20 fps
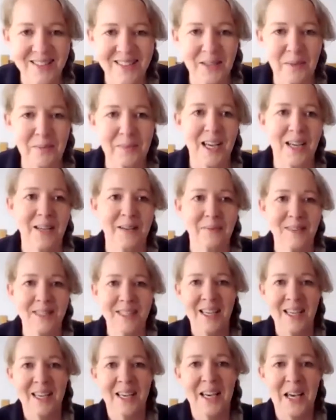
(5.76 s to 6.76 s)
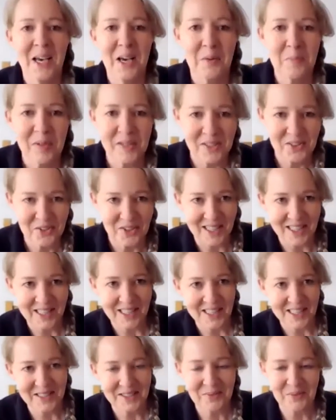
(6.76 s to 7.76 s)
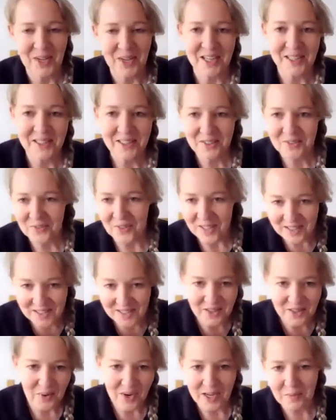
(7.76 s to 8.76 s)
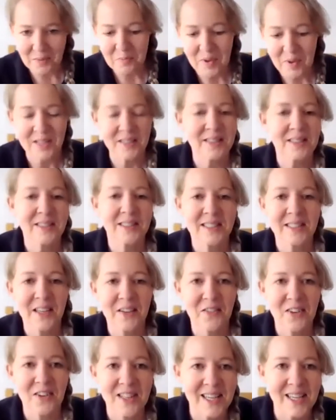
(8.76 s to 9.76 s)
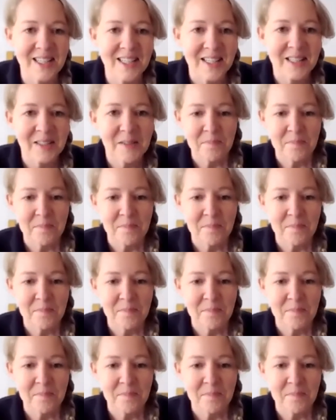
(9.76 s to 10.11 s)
sometimes a bit tricky as well as finding the right buttons and everything.